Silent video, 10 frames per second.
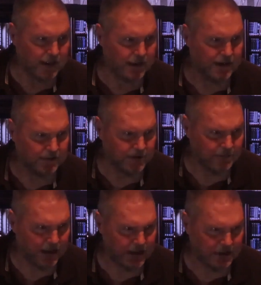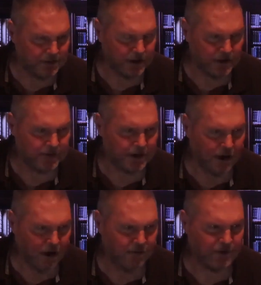That if he made
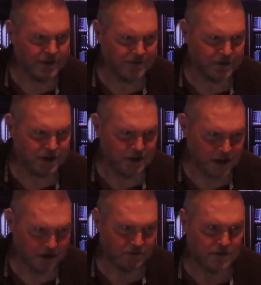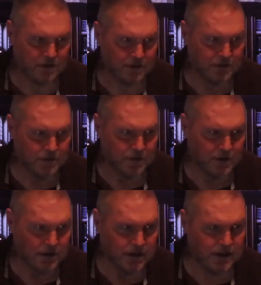himself an offering for guilt,
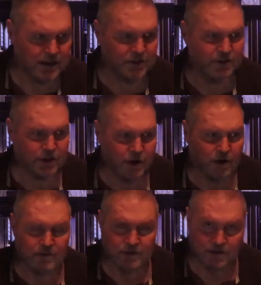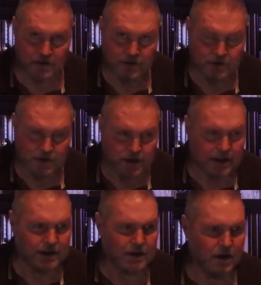it is an offer,
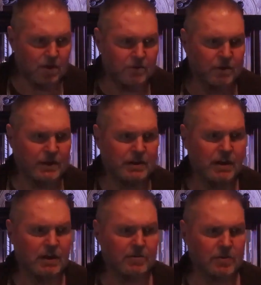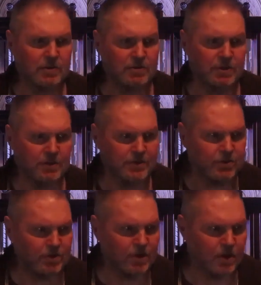an offering of
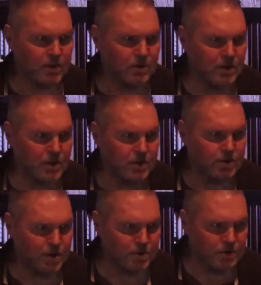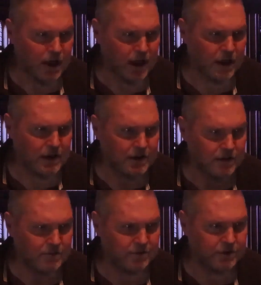oneself and soul to
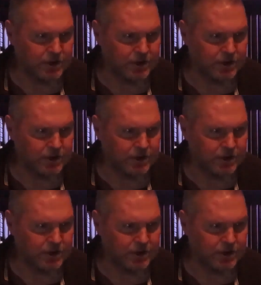God